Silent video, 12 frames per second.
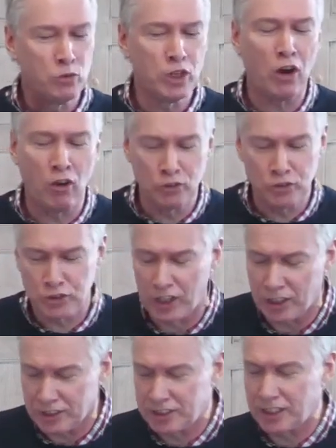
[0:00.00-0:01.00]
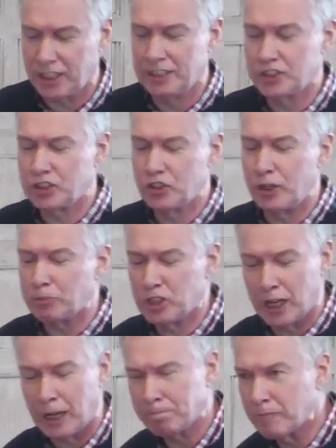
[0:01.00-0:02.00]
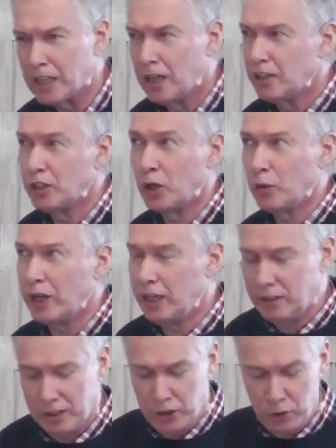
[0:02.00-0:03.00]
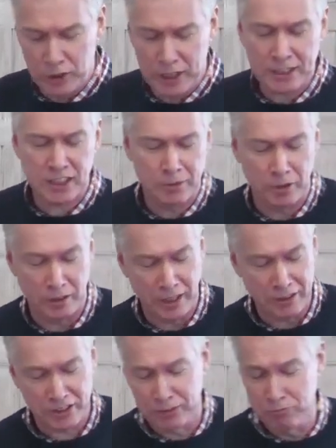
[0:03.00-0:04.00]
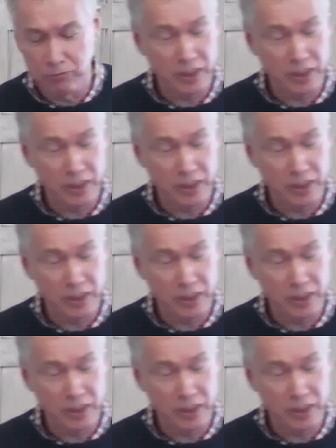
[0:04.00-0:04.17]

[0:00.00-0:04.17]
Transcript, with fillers: wonderful contrasts in Scripture. You know, in the New Testament, there are